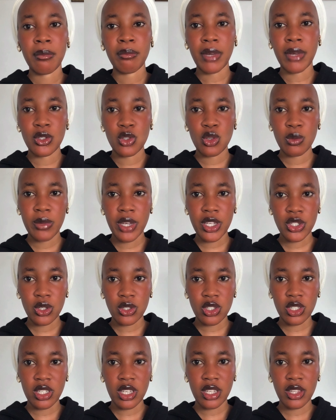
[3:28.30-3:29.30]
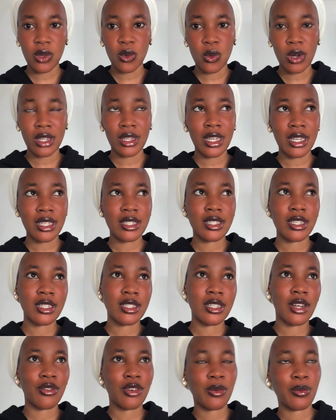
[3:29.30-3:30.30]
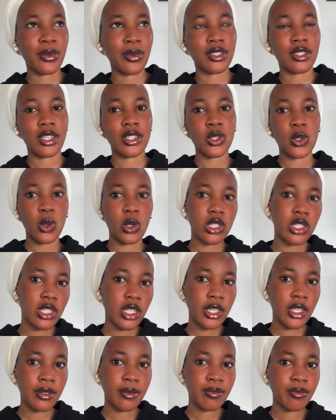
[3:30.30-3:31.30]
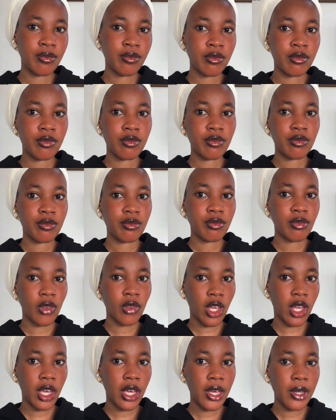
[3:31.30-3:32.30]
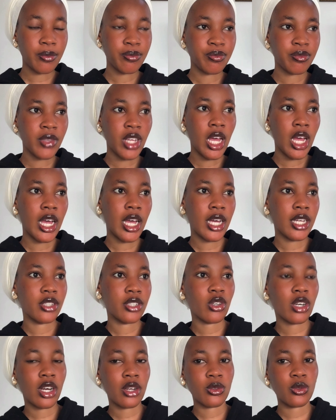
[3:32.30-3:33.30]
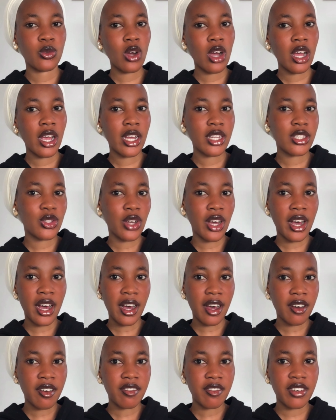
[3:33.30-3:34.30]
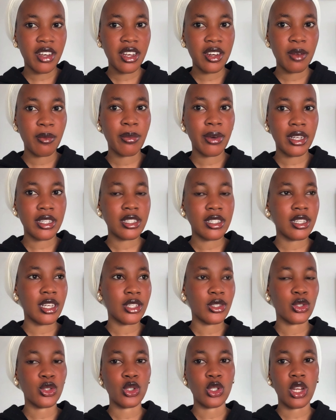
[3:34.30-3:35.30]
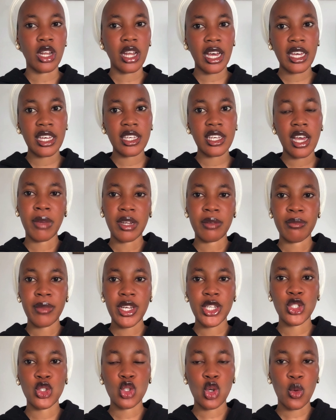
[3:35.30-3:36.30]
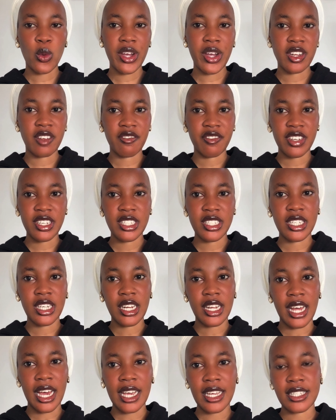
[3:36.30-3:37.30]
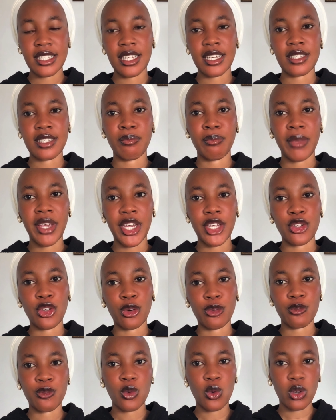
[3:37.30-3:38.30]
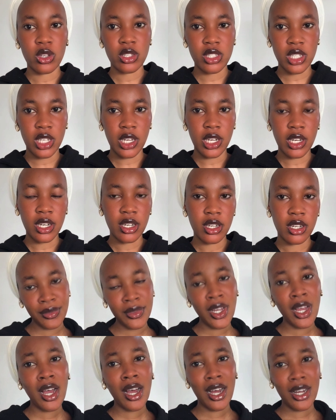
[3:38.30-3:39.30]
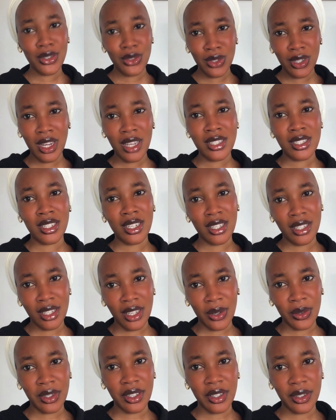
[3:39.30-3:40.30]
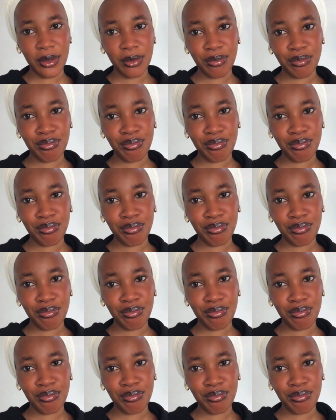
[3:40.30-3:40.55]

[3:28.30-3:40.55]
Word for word: but do make sure to get the one that says 100% cotton okay and you can go ahead to have any pants that you like but make sure where the VG lies is made of cotton how do you guys clean down there